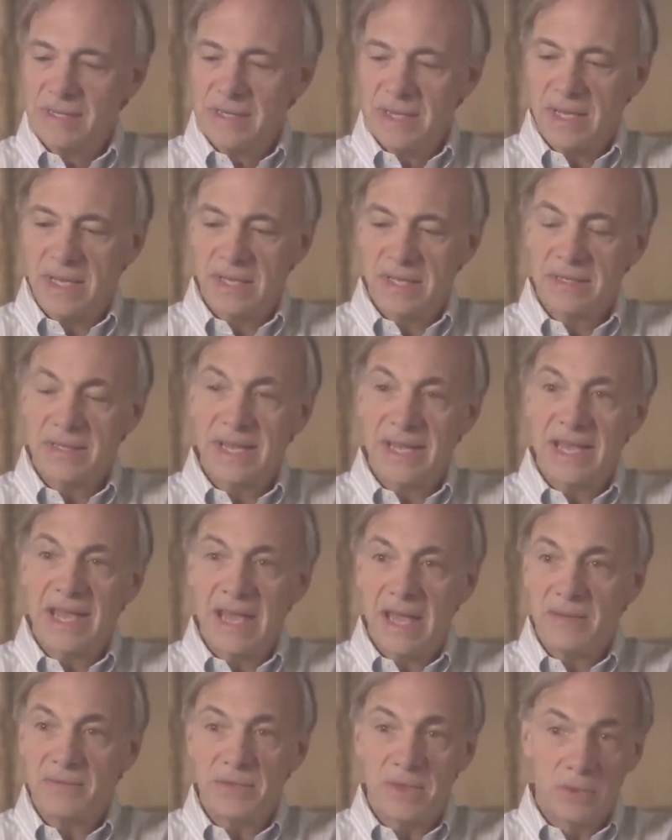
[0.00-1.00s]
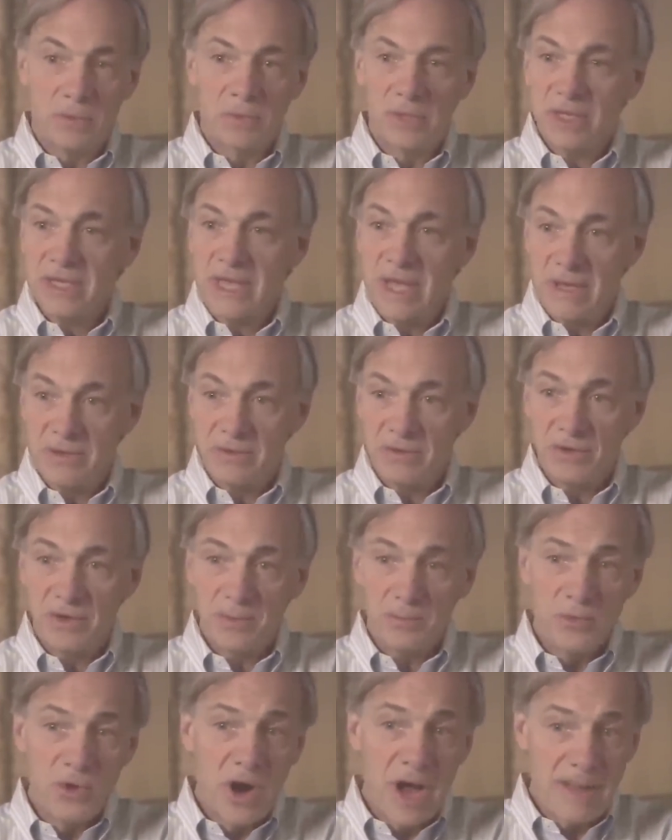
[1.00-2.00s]
They will encounter
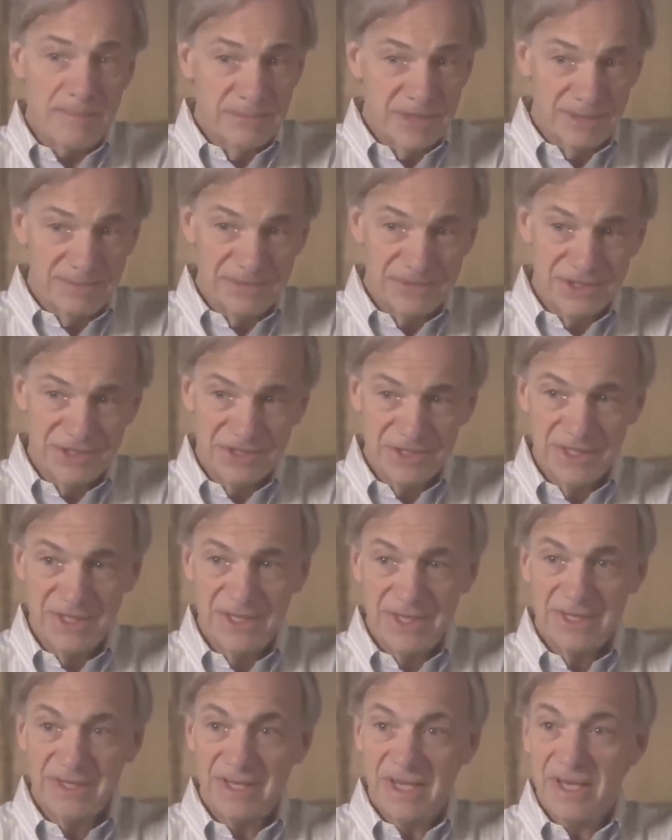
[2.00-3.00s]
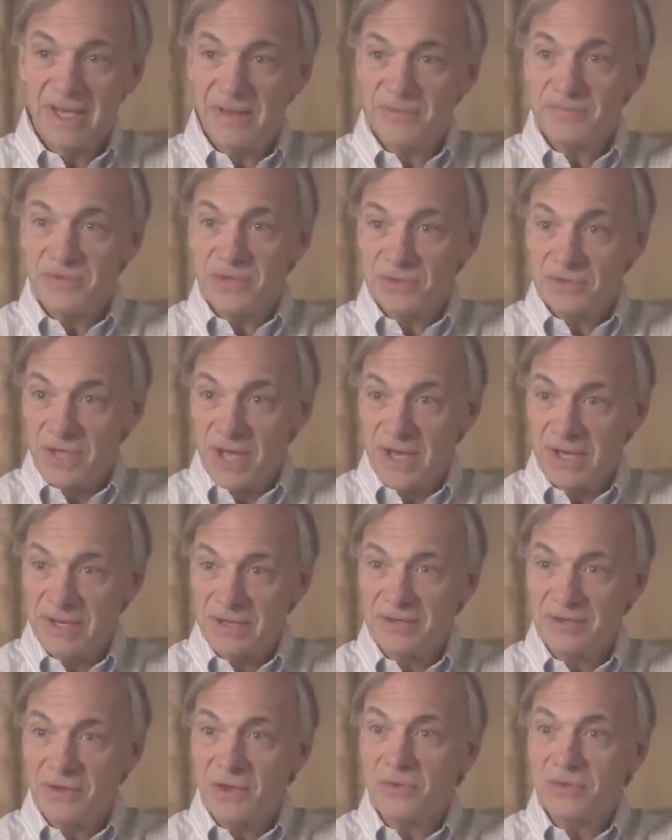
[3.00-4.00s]
their problems. They have to
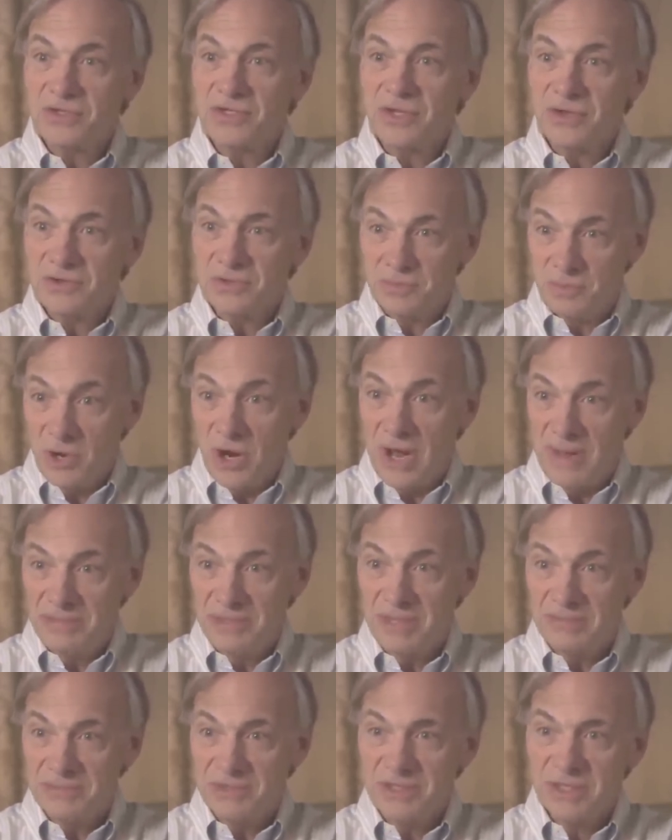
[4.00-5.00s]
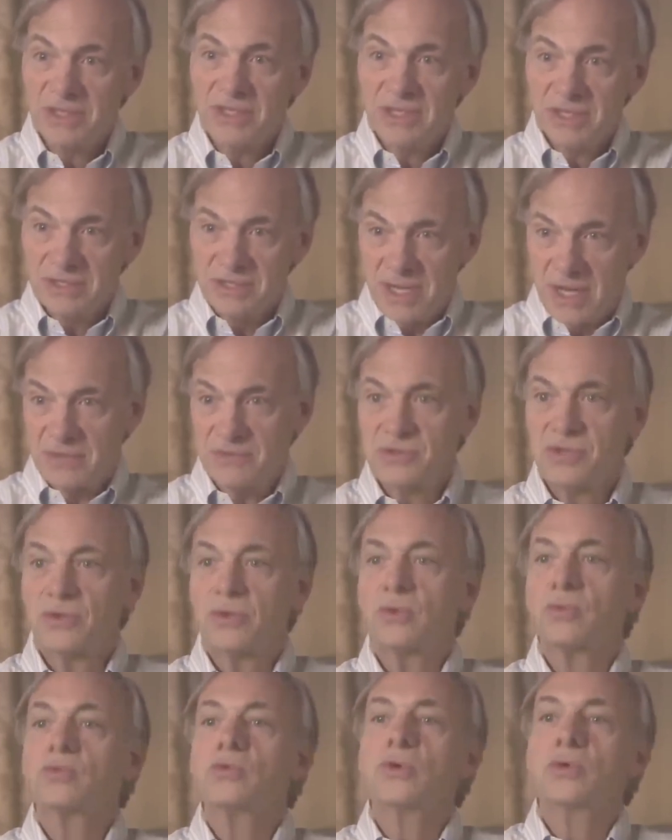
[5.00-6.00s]
diagnose those problems down to
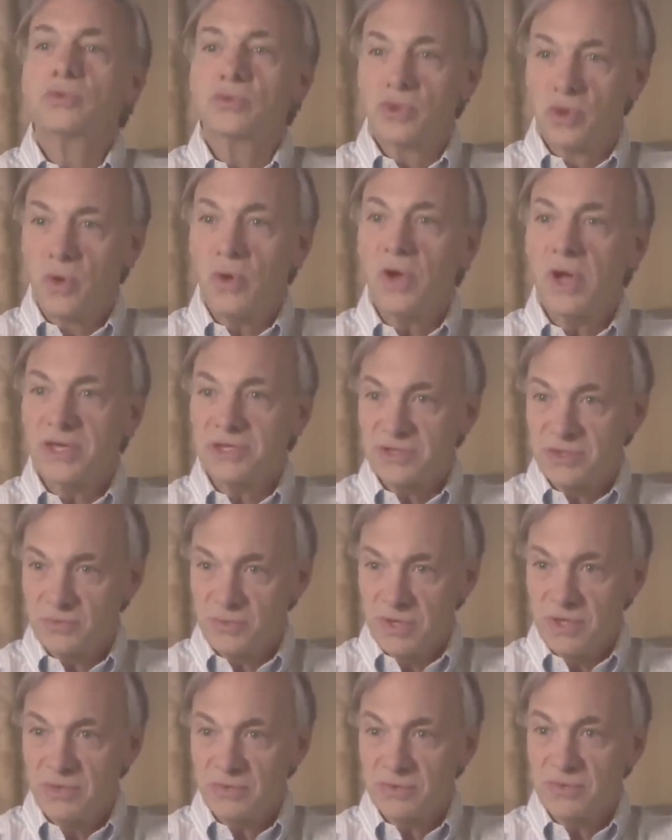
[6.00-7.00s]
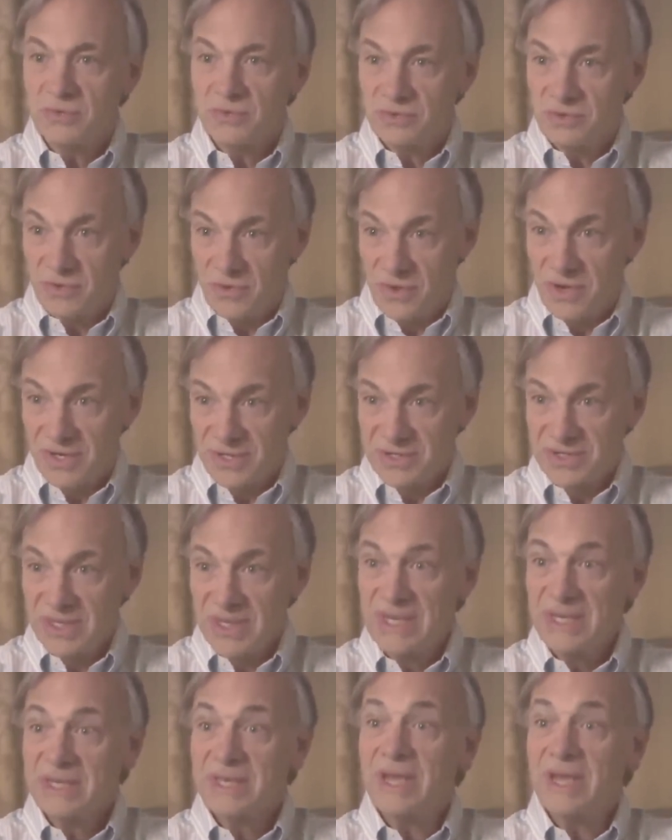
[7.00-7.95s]
the root cause, the real root cause.